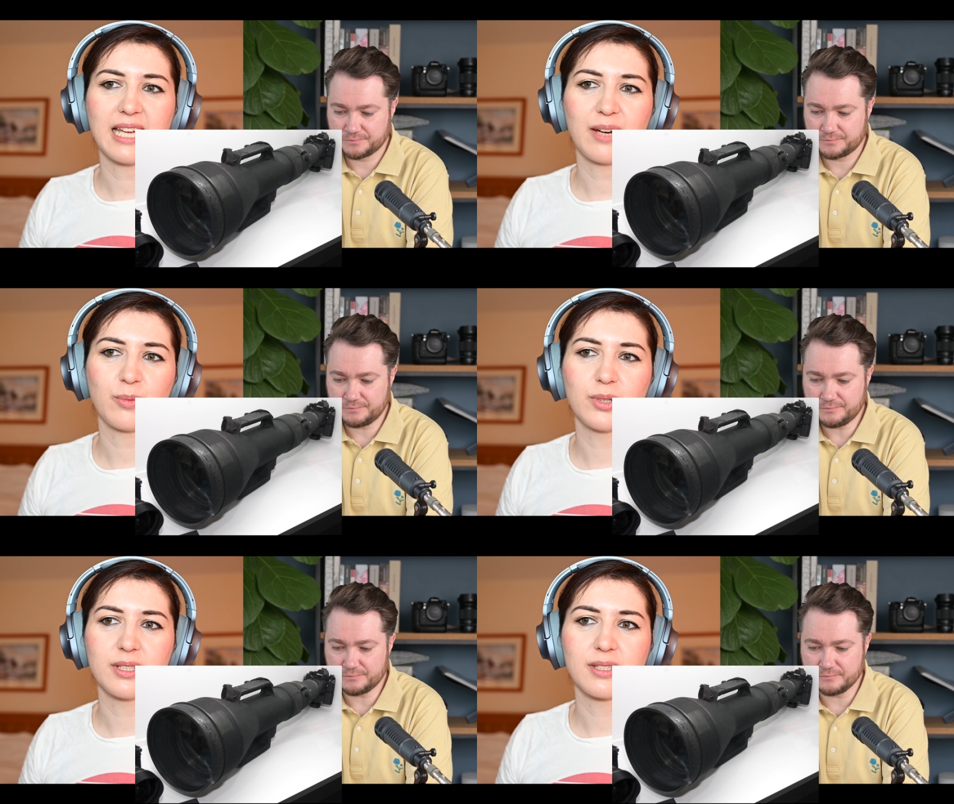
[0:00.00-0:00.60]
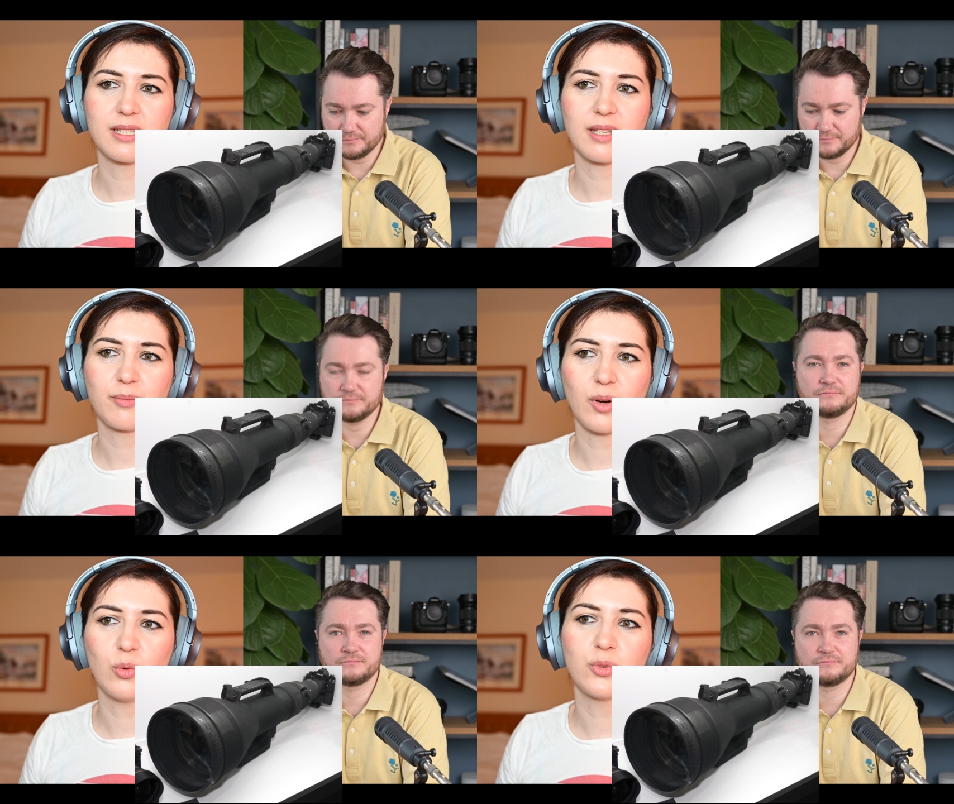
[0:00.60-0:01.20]
Speaker 1: that was
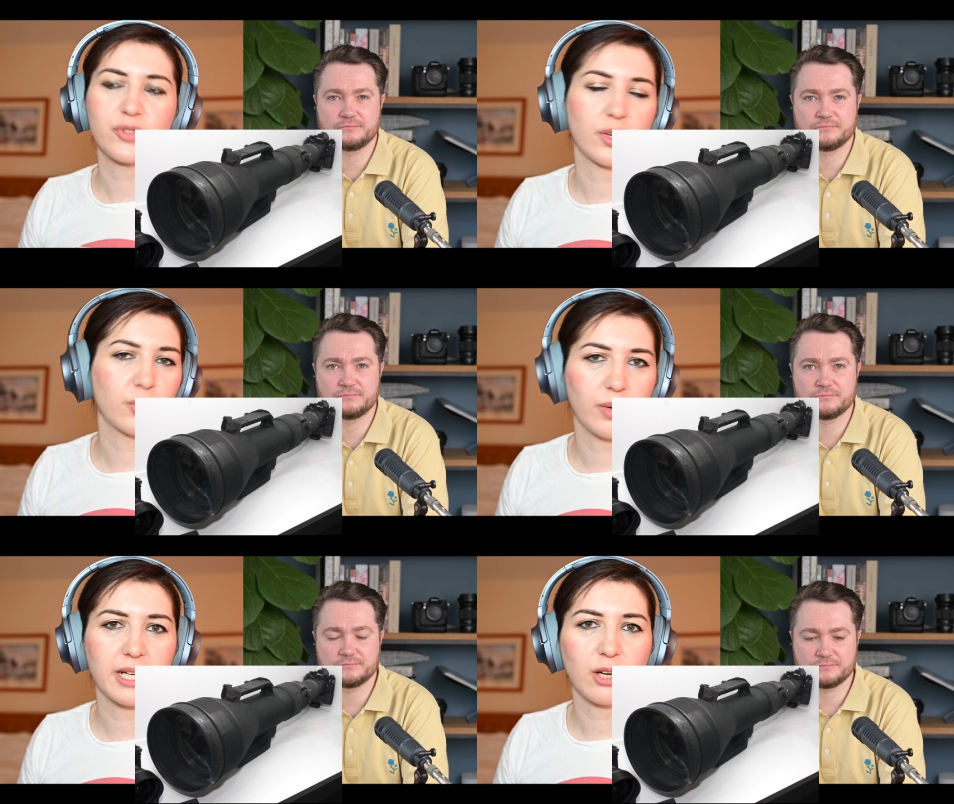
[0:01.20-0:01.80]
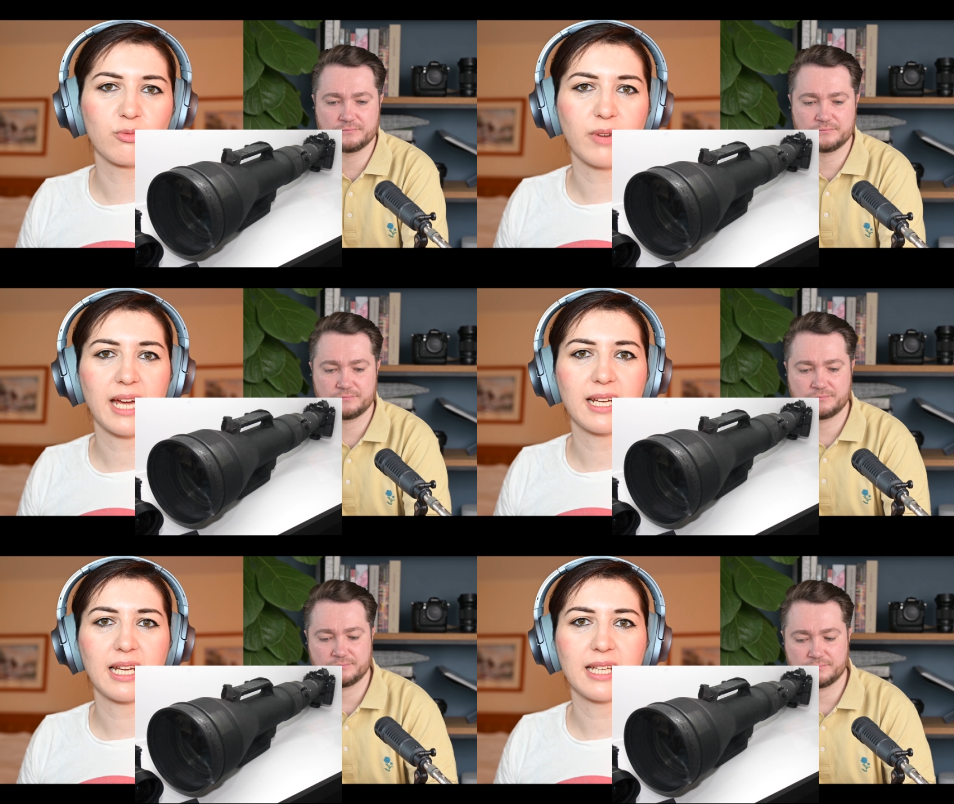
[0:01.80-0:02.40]
also quite a
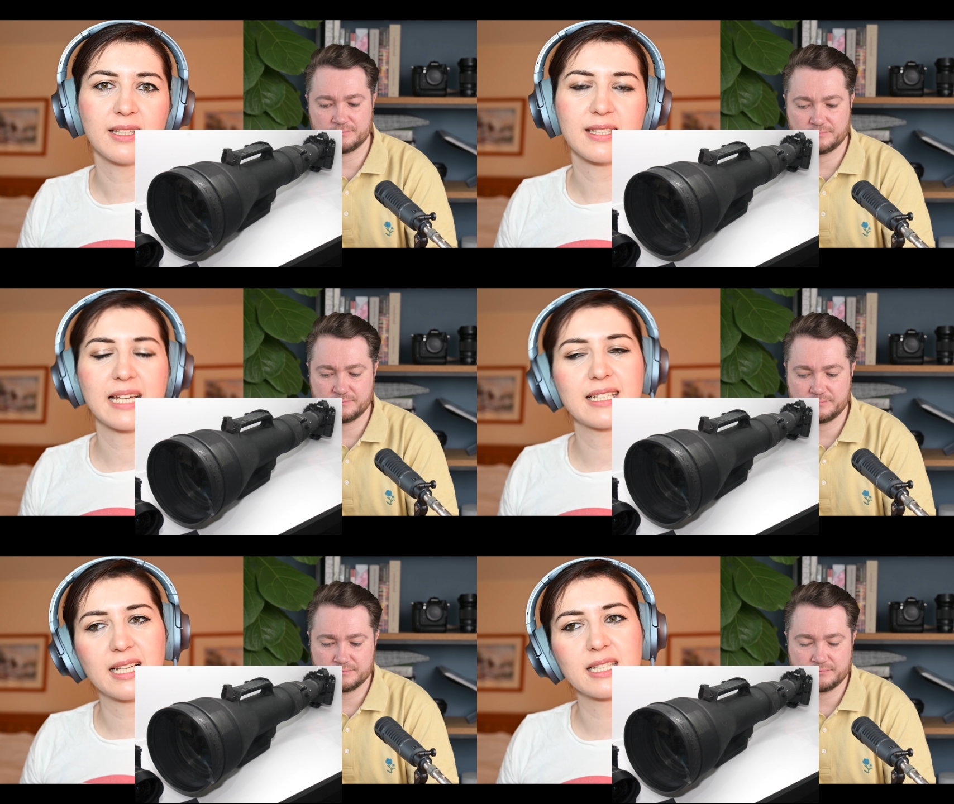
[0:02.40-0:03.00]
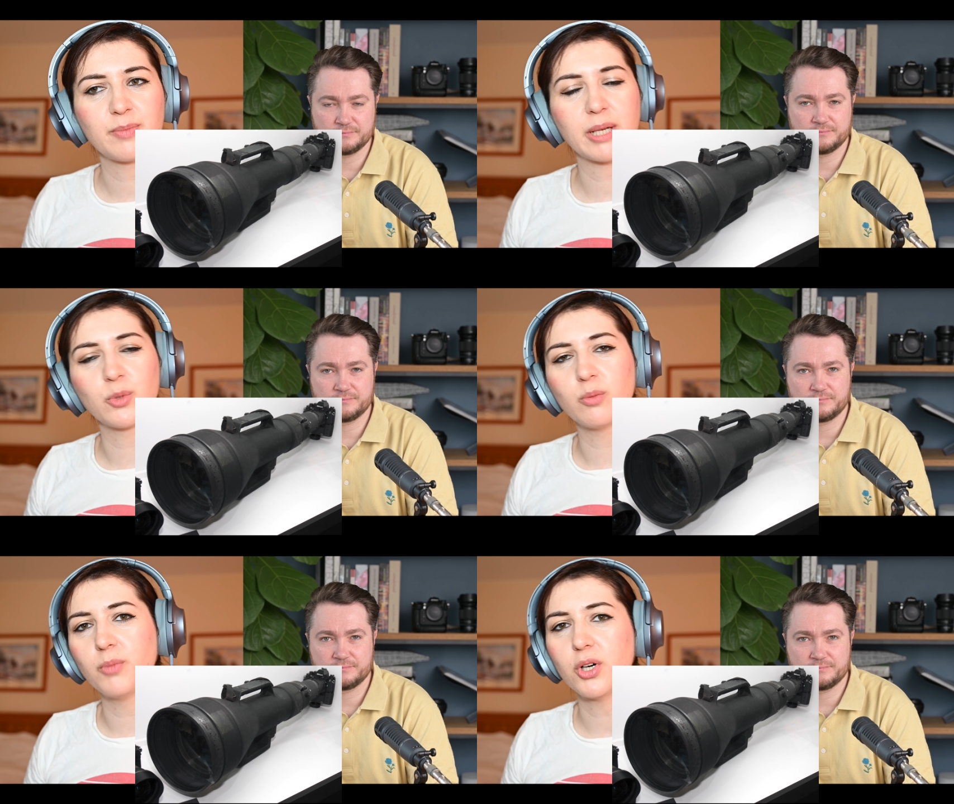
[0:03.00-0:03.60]
rare lens. They tend to make
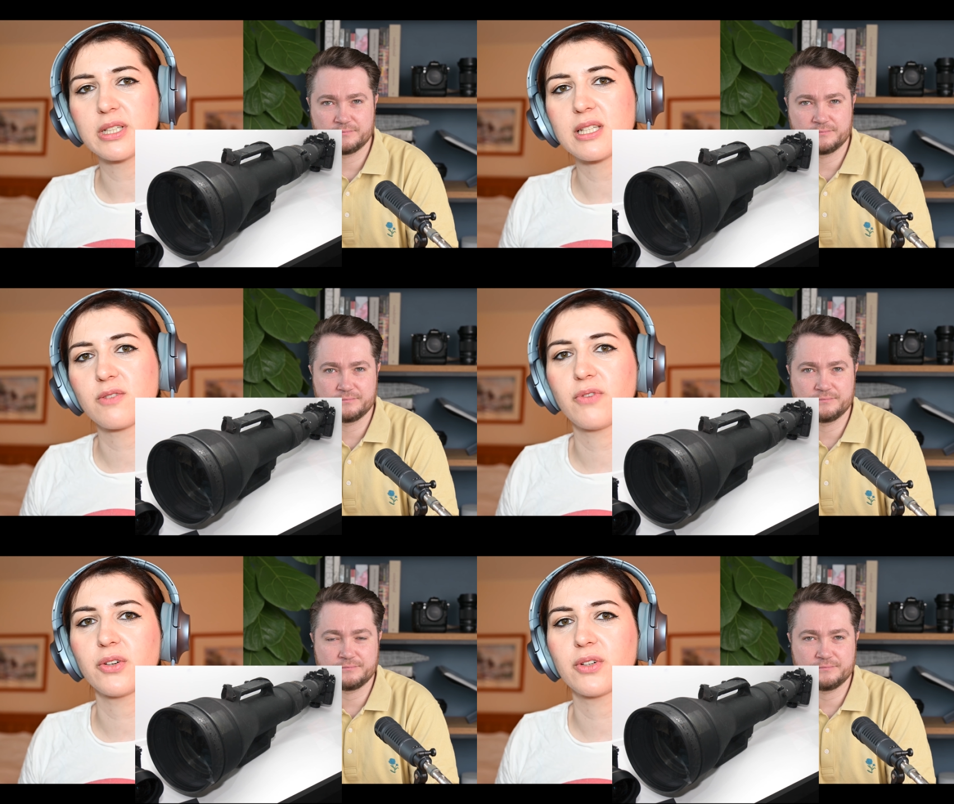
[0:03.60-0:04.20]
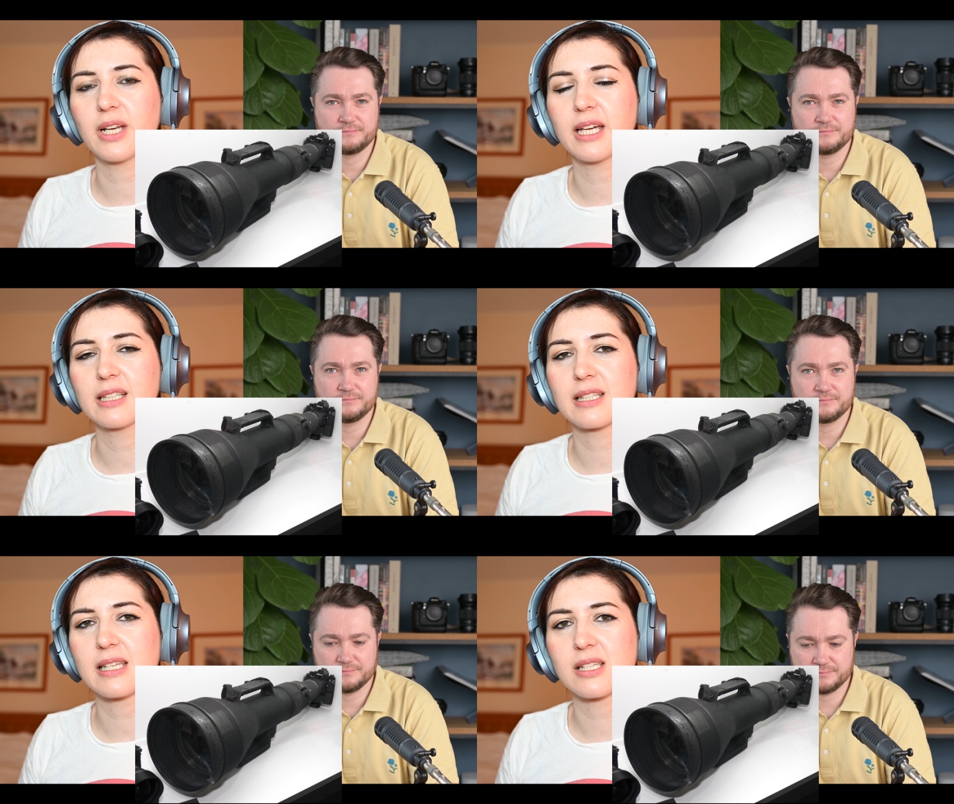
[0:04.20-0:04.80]
more modest focal
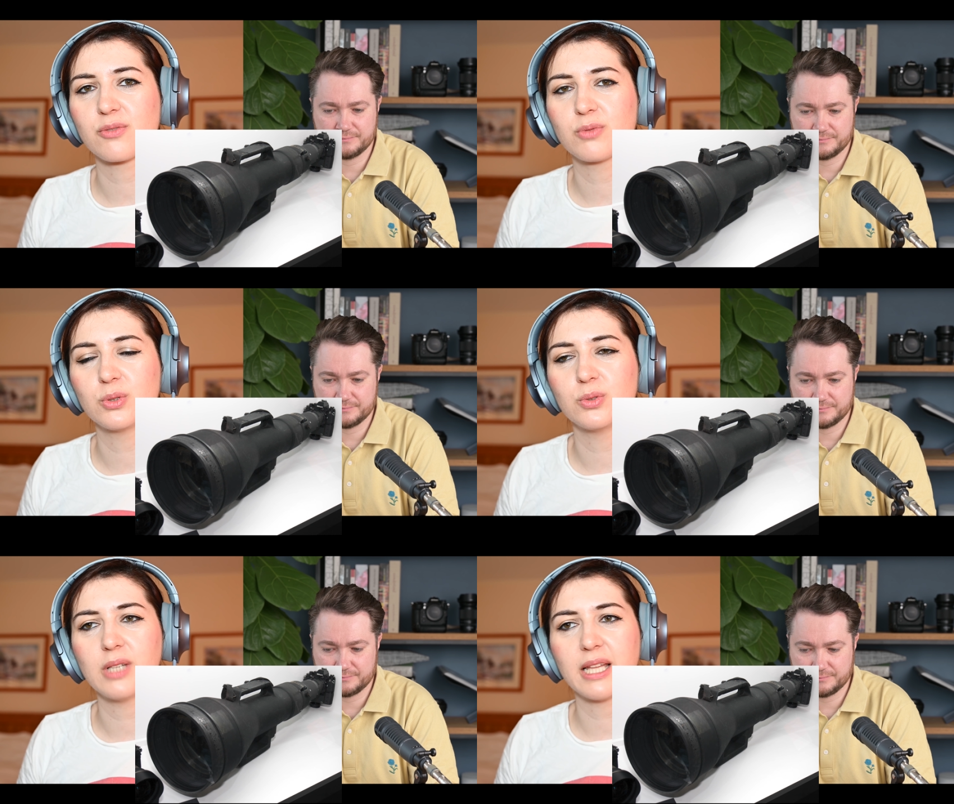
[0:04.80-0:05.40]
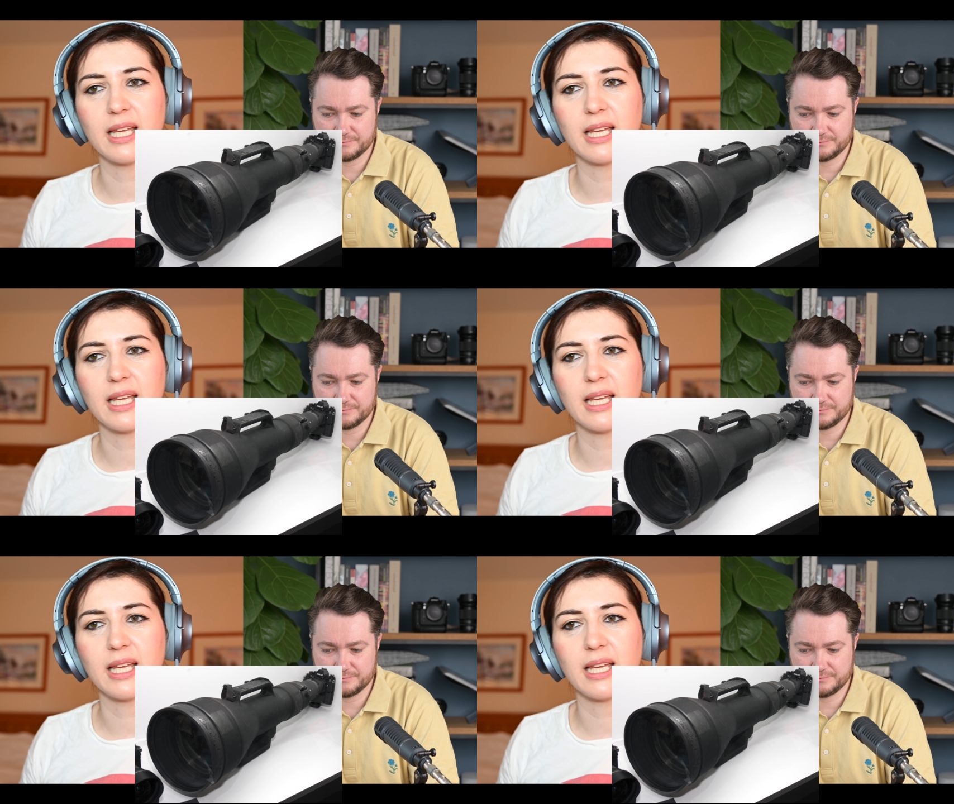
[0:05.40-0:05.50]
lengths as a rule and